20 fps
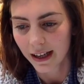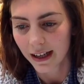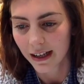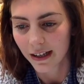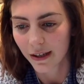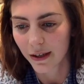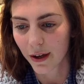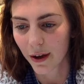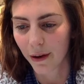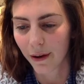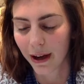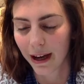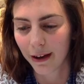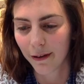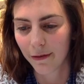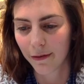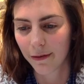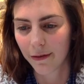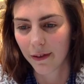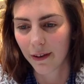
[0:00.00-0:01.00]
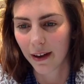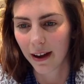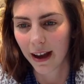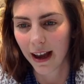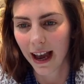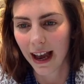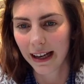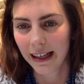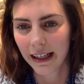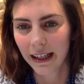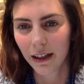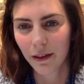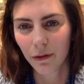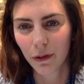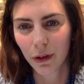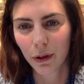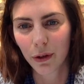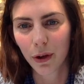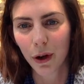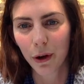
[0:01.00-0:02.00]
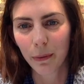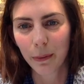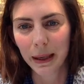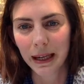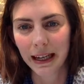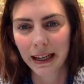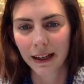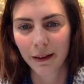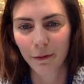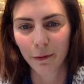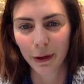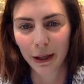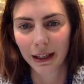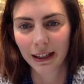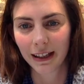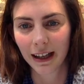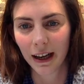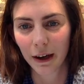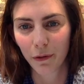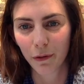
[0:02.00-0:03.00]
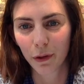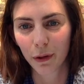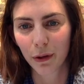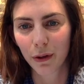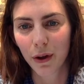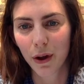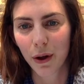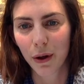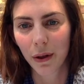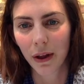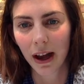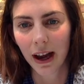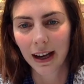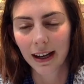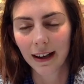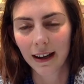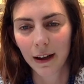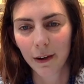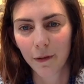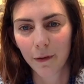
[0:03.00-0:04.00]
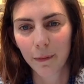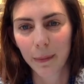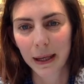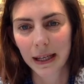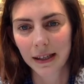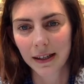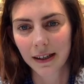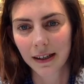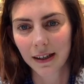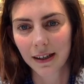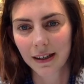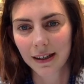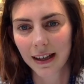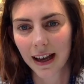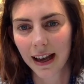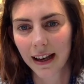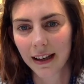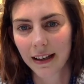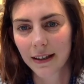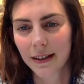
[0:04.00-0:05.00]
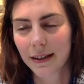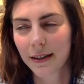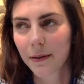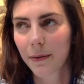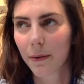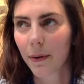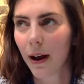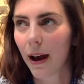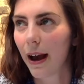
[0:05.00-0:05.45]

So if any of you know me in real life, you'll know that I love bitters, and it's